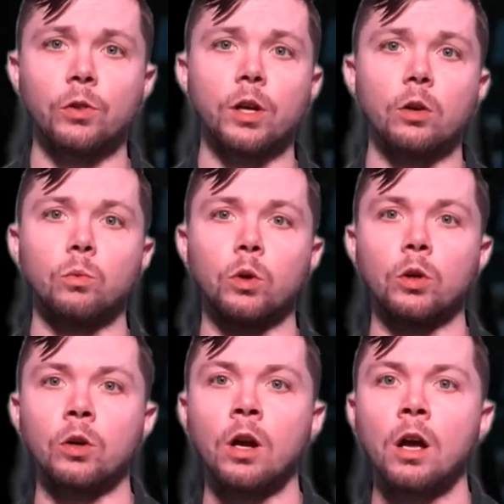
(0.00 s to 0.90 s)
there
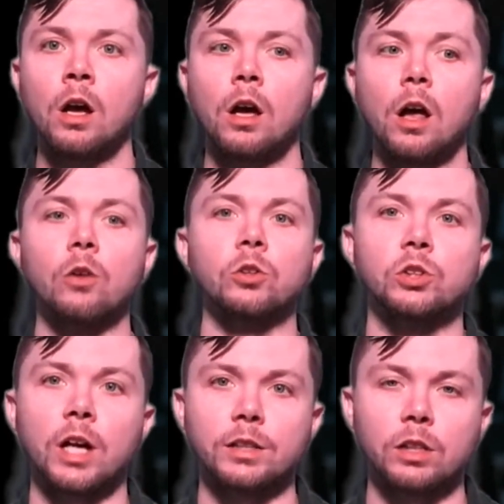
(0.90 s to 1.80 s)
were other
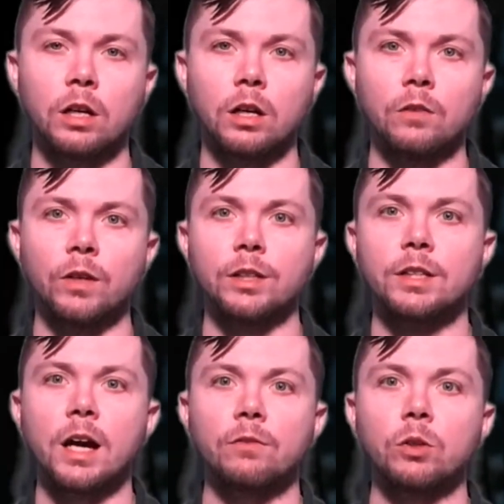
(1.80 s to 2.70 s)
shots of
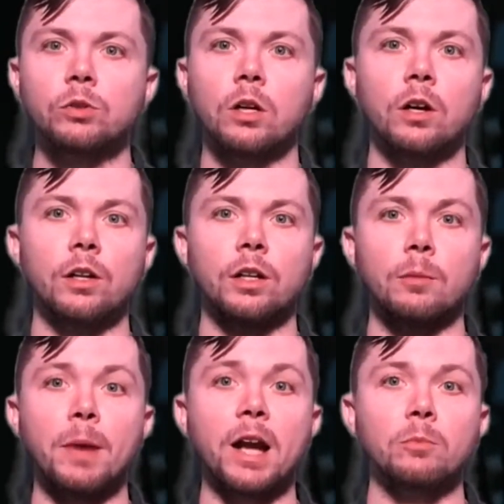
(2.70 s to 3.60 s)
Davos on the
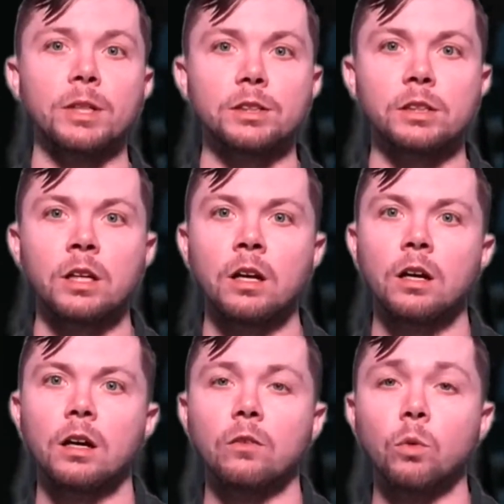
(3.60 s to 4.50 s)
battlements
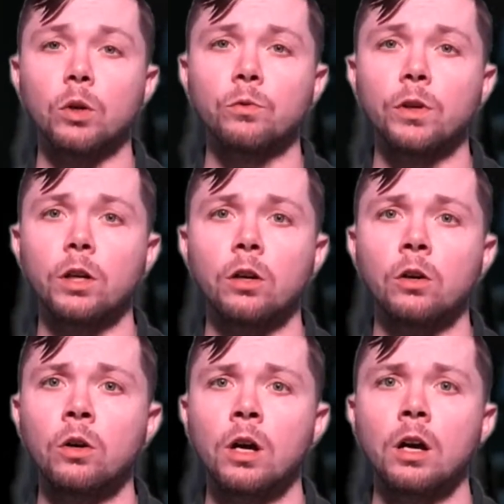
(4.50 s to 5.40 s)
of
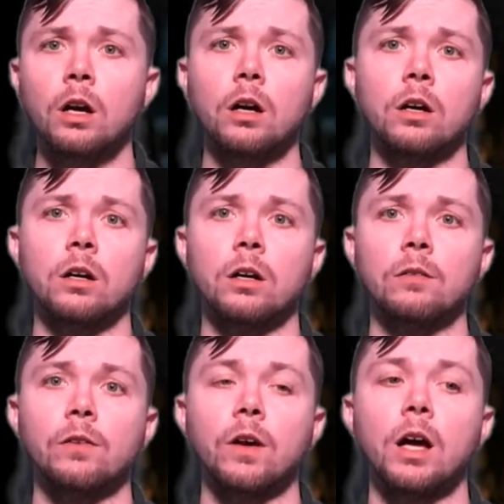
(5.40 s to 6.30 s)
Winterfell,
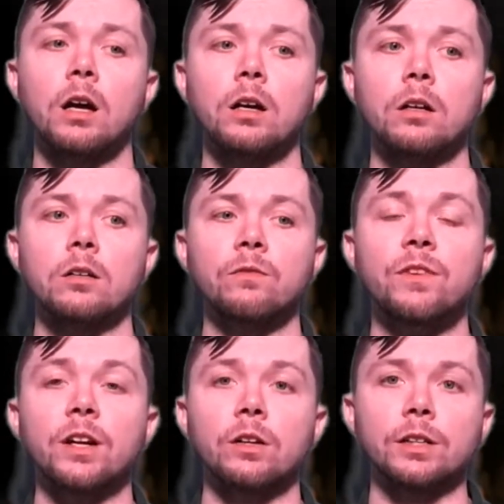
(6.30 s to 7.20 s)
of
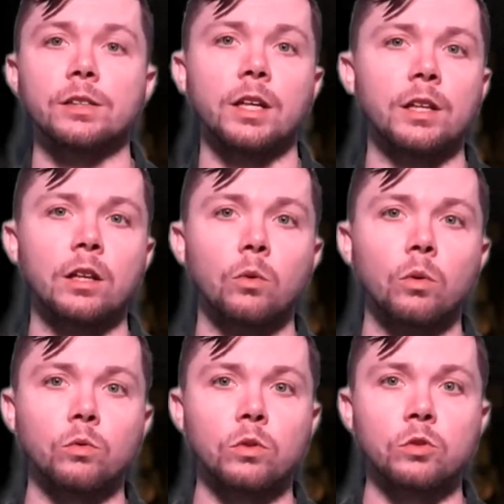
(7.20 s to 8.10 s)
Varys in
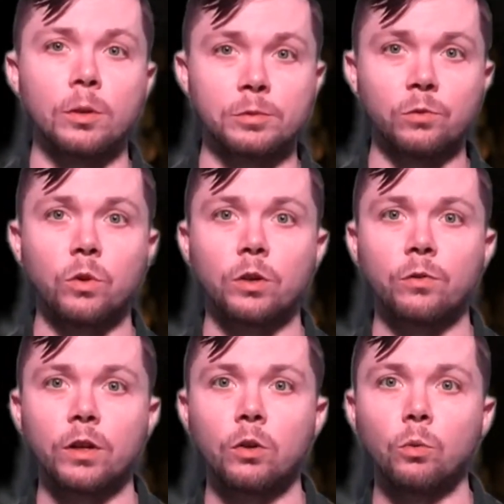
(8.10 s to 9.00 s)
the crypts of
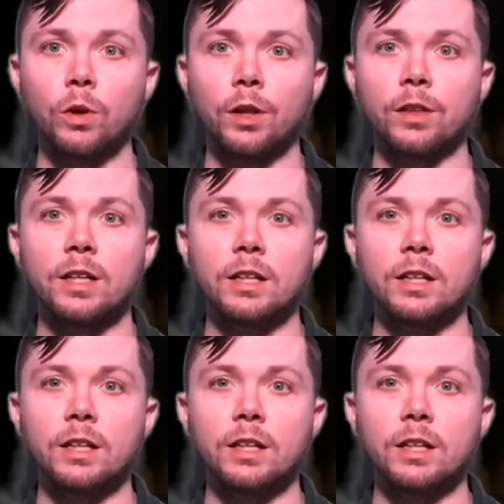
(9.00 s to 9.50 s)
Winterfell with